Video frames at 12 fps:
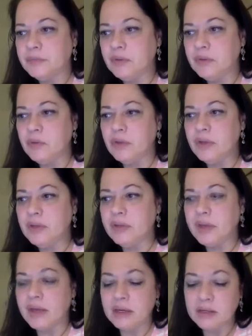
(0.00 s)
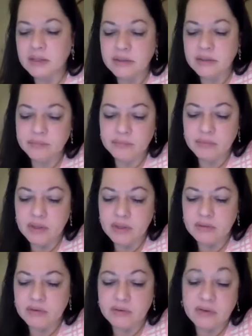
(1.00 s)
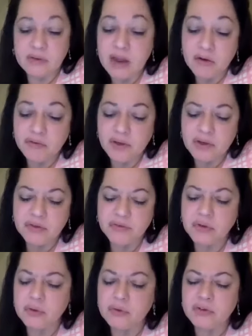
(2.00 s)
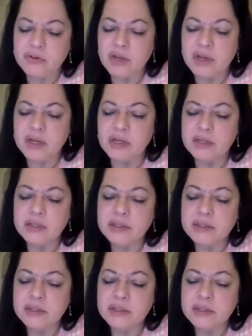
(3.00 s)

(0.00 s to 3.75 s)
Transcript: You think that it is a sacrifice for you to say,